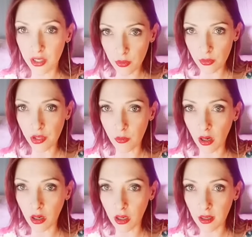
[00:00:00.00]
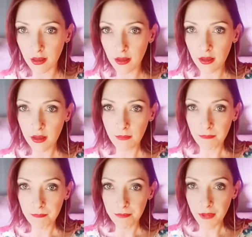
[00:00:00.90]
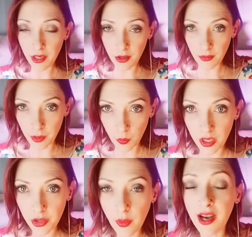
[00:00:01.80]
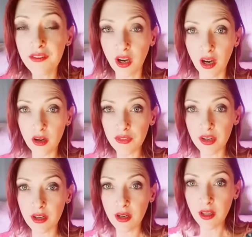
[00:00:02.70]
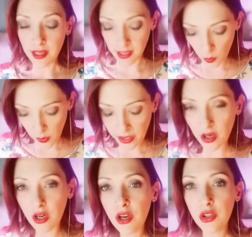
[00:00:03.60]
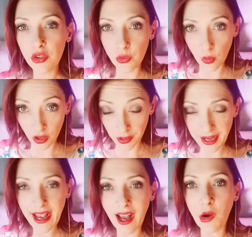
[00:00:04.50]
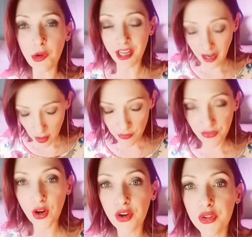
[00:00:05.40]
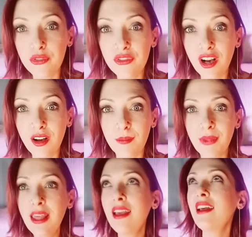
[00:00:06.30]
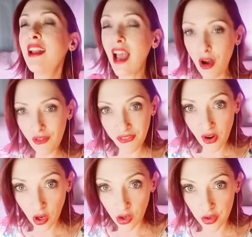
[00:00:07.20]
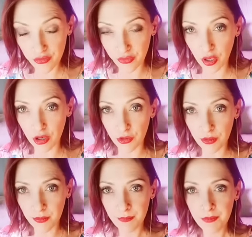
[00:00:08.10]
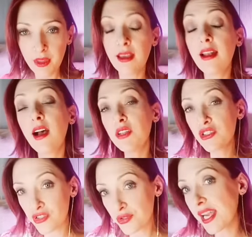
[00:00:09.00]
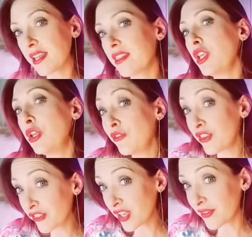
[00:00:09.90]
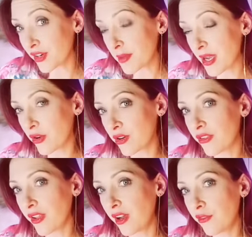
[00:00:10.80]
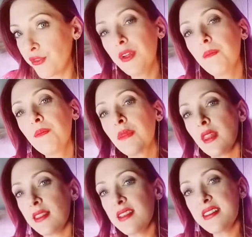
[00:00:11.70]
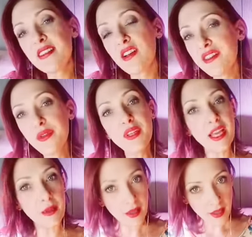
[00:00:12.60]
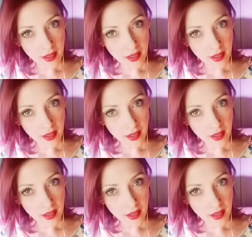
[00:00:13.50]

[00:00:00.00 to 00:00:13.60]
in who you are, you know, in what you have to offer, in where you are now, in how far you've come, in how far you've grown, and how much strength you've discovered about yourself. This is also like